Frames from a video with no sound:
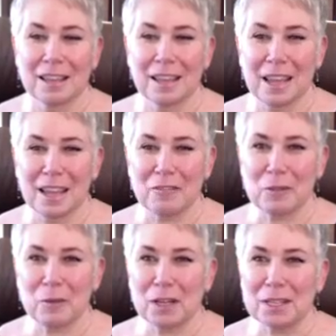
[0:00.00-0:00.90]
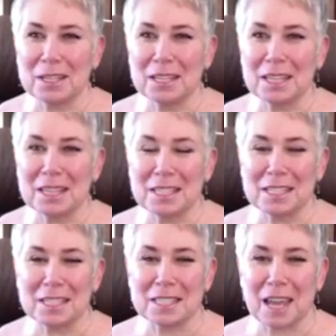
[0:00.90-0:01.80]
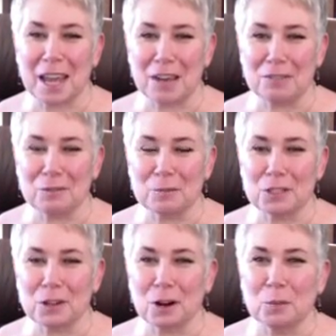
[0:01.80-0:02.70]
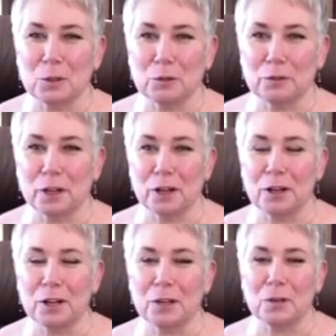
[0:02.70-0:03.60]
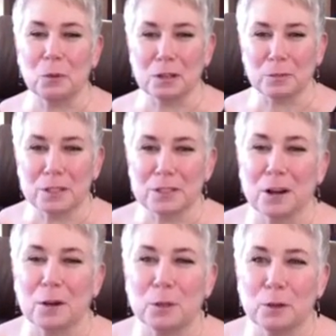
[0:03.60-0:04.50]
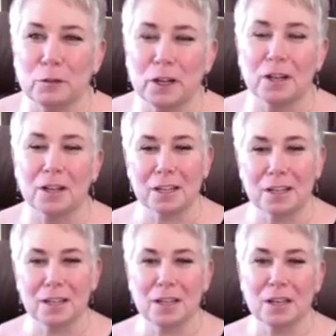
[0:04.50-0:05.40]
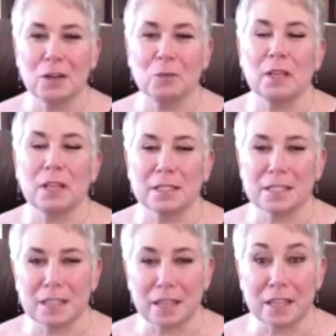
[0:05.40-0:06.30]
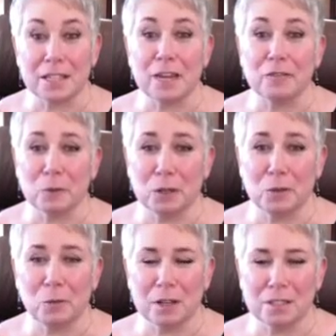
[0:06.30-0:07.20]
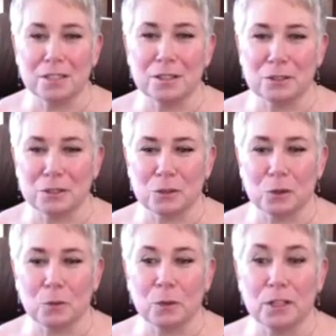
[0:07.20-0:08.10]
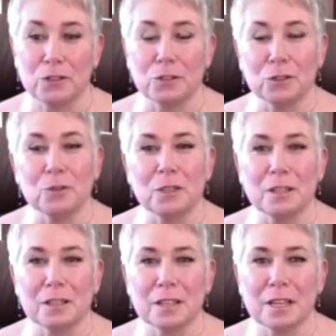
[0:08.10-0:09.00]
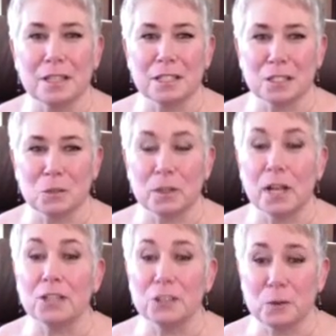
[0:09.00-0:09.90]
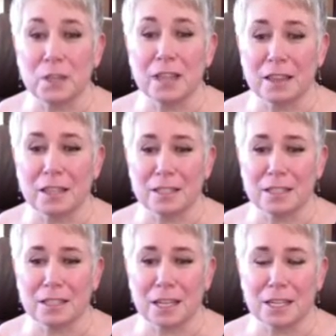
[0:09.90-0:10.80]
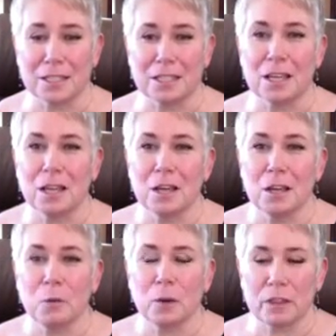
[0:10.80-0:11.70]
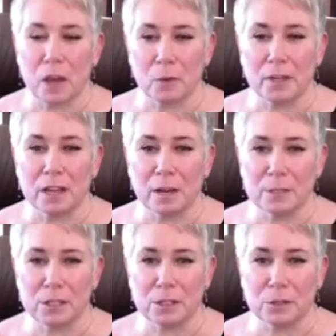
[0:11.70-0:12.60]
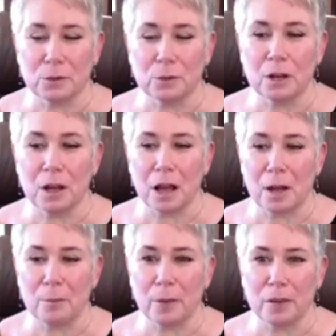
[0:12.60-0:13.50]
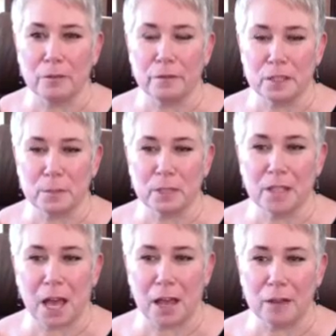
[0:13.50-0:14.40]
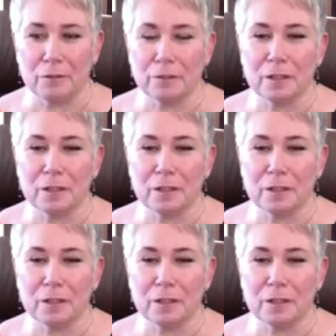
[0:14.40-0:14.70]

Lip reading: Hey everyone, this is Kat from Scarborough Fair and welcome to Scarborough Fair. We'd like to say that to everyone who walks into the store when you do, and since we're not doing that these days, we thought we'd come to you on Facebook Live.